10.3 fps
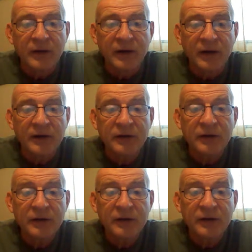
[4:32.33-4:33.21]

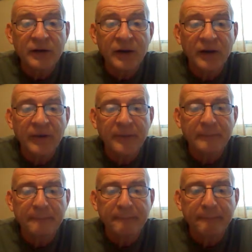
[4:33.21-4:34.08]
Connecting.
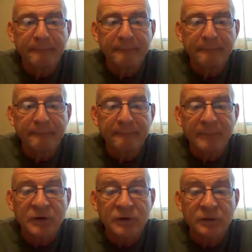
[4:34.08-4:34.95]

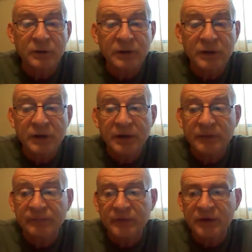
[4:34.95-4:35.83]
This could work.
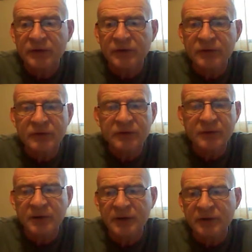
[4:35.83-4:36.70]
This is
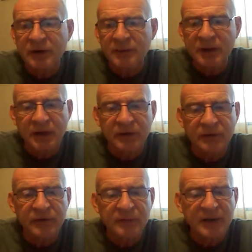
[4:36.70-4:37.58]
something is coming in,
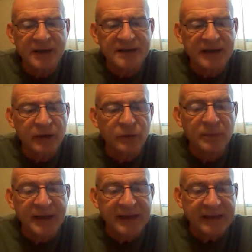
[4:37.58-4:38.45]
or something is
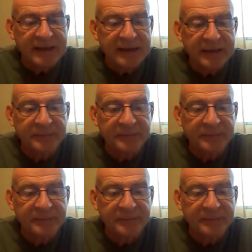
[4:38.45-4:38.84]
coming in.